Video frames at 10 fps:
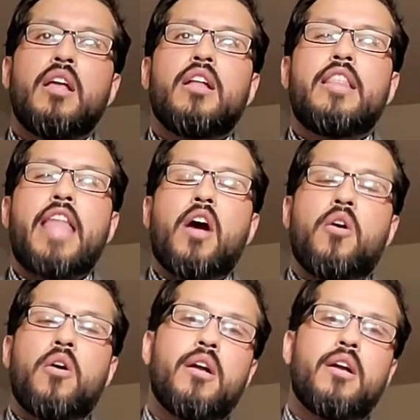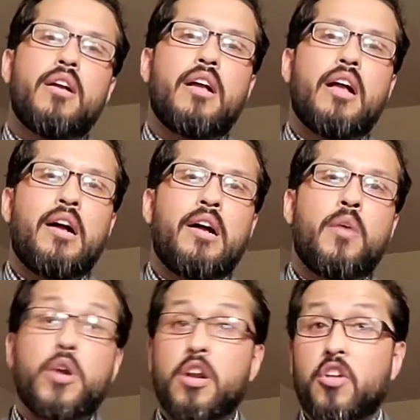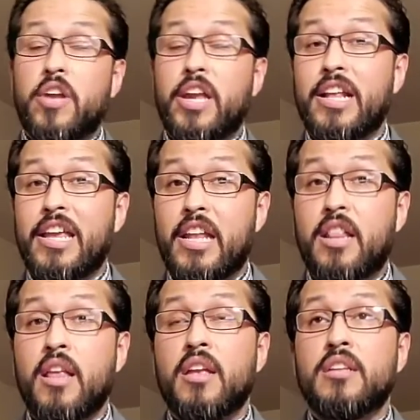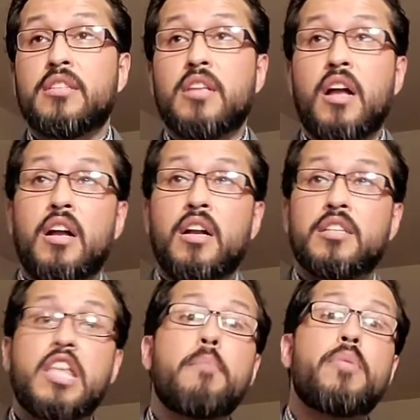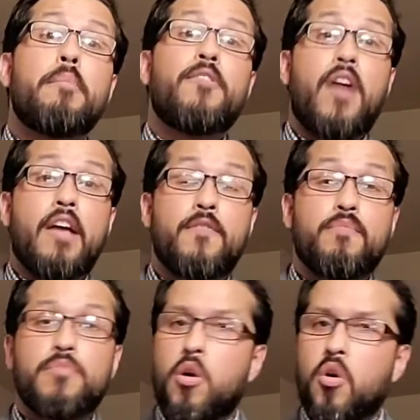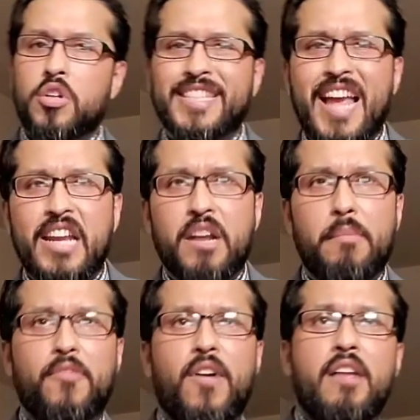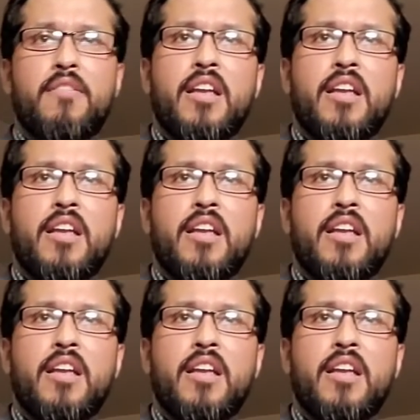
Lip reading: now we're going to go ahead and hit step number 5, or sign number 5.